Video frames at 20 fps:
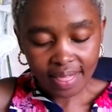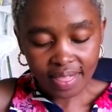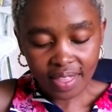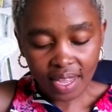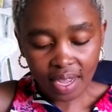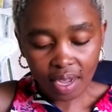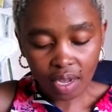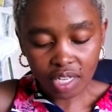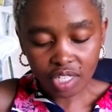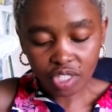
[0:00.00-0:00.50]

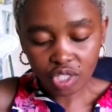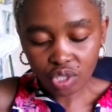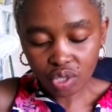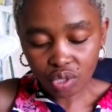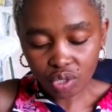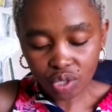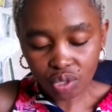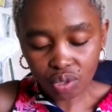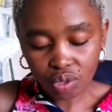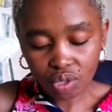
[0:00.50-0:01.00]
the
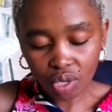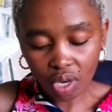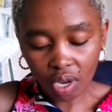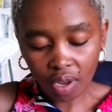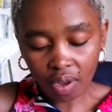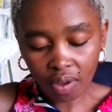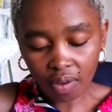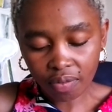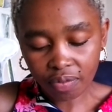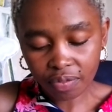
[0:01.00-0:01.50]
Institute
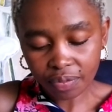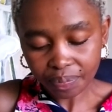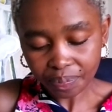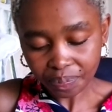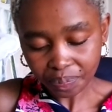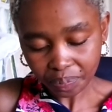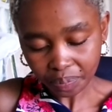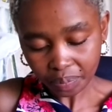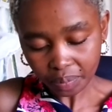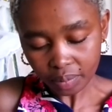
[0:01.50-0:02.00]
of
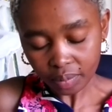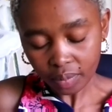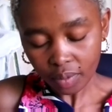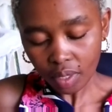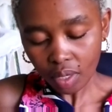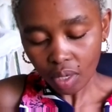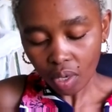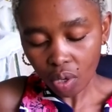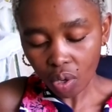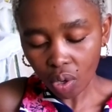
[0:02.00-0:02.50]

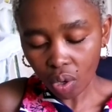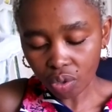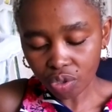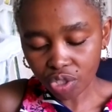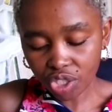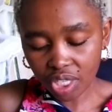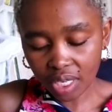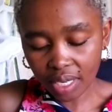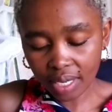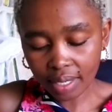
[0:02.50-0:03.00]

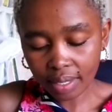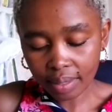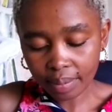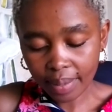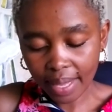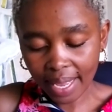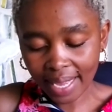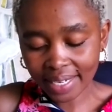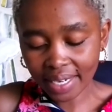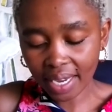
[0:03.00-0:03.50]
Coaching
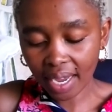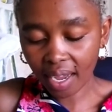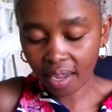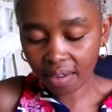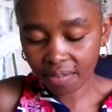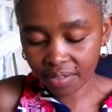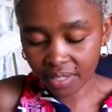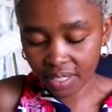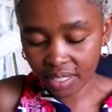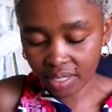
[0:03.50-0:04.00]
at
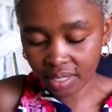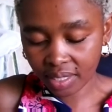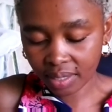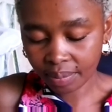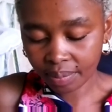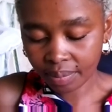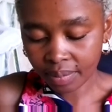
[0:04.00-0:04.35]
Harvard,